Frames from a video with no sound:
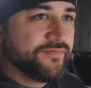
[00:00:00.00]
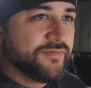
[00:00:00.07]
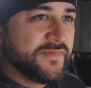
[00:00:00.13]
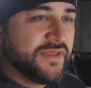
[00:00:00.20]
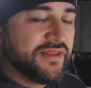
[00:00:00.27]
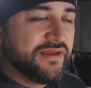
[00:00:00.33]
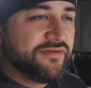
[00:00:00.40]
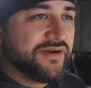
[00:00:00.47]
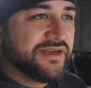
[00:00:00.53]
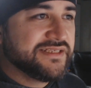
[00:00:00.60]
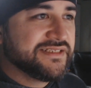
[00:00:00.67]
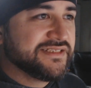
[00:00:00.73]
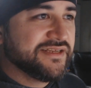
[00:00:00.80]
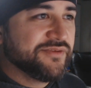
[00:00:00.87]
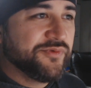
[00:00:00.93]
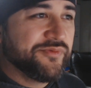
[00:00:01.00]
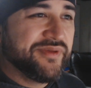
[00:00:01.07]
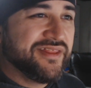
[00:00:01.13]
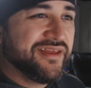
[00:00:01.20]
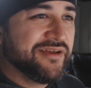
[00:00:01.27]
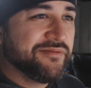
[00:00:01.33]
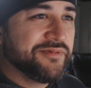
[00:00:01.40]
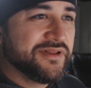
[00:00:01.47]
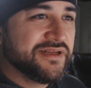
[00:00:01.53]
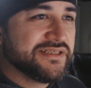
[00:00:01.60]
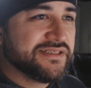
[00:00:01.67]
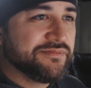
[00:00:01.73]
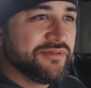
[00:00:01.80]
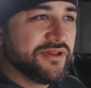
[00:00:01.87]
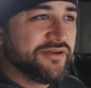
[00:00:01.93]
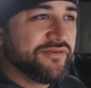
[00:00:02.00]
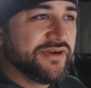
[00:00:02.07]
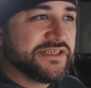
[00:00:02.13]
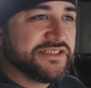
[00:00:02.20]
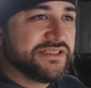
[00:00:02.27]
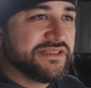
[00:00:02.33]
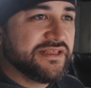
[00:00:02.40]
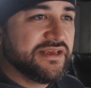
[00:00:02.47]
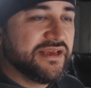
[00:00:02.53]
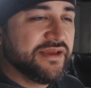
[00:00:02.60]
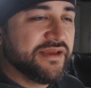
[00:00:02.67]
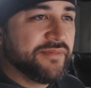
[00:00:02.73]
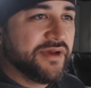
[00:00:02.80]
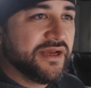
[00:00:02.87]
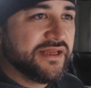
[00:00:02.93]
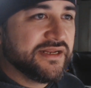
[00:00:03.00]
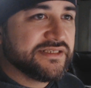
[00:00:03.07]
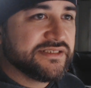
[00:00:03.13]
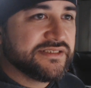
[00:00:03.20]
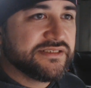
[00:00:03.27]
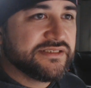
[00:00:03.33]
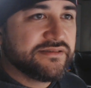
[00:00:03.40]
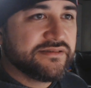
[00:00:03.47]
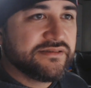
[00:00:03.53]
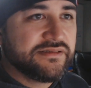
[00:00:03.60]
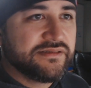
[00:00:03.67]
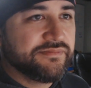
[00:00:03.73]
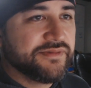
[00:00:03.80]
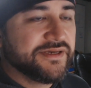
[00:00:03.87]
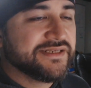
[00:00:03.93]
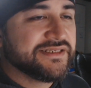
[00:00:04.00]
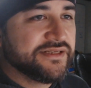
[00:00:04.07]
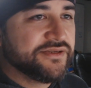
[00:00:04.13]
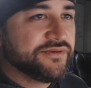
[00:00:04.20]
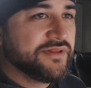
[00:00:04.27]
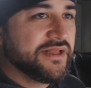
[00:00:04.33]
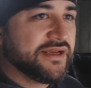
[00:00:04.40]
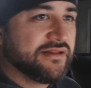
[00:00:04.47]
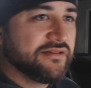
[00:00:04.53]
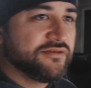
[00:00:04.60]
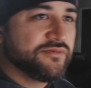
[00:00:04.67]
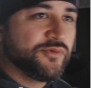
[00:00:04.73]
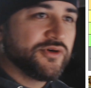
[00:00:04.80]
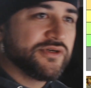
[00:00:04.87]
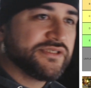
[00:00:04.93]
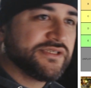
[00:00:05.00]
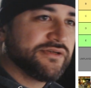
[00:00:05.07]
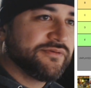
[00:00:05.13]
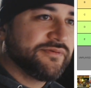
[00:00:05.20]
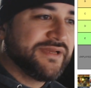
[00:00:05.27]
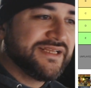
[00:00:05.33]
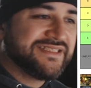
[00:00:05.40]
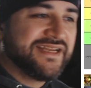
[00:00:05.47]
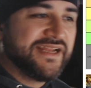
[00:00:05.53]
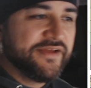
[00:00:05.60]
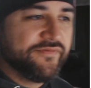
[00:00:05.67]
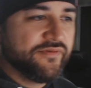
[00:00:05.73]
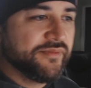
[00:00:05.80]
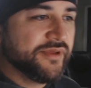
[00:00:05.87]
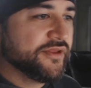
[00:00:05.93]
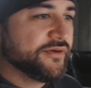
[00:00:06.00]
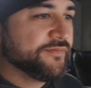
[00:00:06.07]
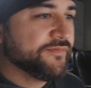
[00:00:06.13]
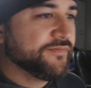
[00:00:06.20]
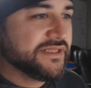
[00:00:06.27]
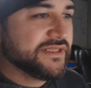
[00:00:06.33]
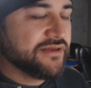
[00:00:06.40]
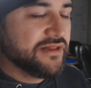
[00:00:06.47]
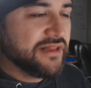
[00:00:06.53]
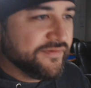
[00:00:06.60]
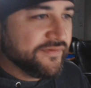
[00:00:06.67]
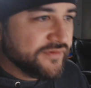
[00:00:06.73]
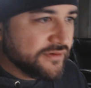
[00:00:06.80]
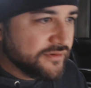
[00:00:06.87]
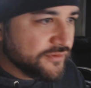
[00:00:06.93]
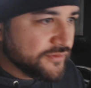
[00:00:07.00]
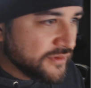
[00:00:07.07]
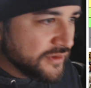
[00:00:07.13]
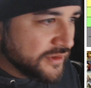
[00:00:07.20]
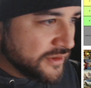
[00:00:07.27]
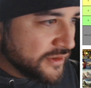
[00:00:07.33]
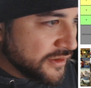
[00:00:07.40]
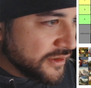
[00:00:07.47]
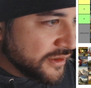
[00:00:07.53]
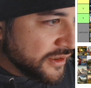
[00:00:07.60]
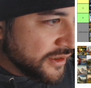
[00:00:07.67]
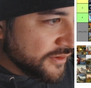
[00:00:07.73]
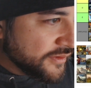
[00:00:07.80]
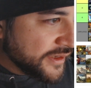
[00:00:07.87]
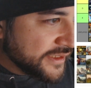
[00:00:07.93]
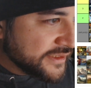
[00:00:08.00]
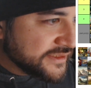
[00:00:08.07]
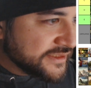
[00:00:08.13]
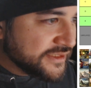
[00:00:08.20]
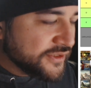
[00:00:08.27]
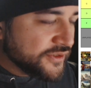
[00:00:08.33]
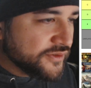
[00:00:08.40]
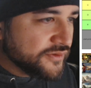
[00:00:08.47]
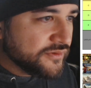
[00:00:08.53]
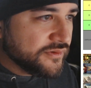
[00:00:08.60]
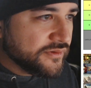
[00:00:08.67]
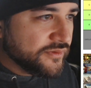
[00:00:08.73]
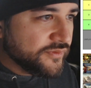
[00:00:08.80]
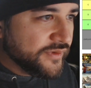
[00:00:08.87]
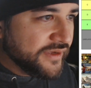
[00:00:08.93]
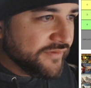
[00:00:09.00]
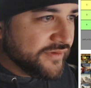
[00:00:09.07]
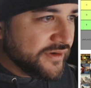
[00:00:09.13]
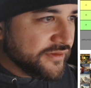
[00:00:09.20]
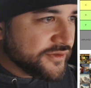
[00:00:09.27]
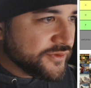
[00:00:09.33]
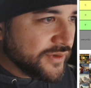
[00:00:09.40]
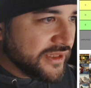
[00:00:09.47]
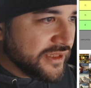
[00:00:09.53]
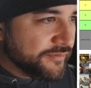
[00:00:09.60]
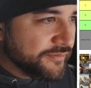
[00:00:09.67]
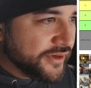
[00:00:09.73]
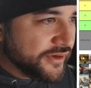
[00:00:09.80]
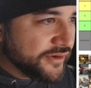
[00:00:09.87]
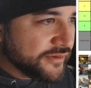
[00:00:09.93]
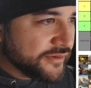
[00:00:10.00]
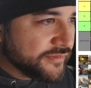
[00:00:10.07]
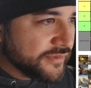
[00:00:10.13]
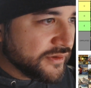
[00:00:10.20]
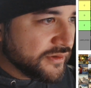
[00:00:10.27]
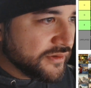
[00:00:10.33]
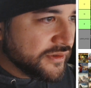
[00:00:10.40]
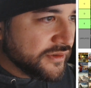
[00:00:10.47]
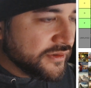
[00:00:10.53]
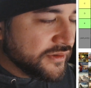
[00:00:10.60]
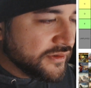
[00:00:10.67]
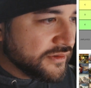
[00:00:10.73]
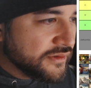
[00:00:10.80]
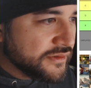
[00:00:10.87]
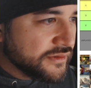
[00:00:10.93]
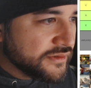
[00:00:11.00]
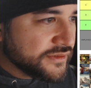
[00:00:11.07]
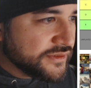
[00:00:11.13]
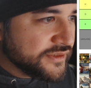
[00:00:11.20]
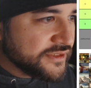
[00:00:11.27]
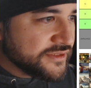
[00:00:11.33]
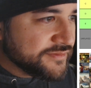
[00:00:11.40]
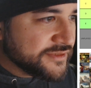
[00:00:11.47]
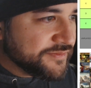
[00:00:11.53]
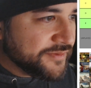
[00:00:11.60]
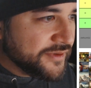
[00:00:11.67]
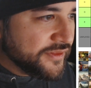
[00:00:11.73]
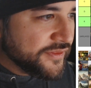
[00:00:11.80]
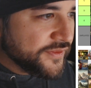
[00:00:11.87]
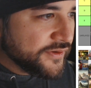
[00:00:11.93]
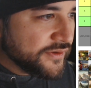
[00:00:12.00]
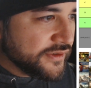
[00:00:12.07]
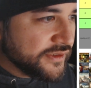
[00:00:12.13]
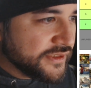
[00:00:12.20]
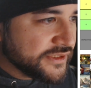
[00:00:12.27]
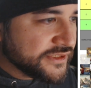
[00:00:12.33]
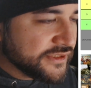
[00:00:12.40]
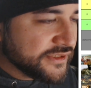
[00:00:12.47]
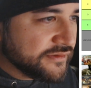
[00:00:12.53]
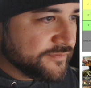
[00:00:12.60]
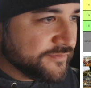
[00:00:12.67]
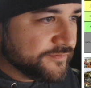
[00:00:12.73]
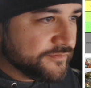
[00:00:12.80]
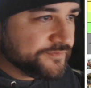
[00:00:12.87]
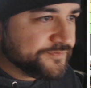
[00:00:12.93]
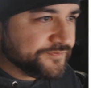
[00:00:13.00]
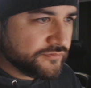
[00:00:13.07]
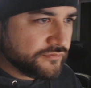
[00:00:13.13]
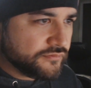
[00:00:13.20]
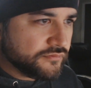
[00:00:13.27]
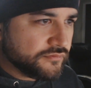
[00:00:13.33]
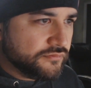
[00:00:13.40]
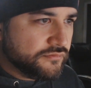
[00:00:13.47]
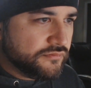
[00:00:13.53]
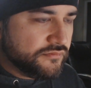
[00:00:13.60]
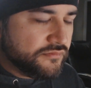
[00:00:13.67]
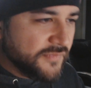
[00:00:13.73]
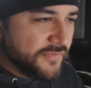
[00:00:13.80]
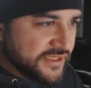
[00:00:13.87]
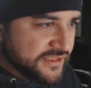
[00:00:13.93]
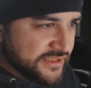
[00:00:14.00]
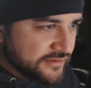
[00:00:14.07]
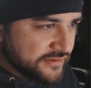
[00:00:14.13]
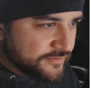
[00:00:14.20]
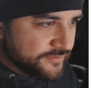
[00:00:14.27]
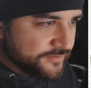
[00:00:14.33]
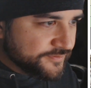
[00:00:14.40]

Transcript: I think Rising Sun would be the A plus and Blood Rage the A minus because I do like it a little more. So it's an A for me, though. That's all I have to do. Okay, so we have another Twilight Imperium. So this must be 3rd edition. Is it?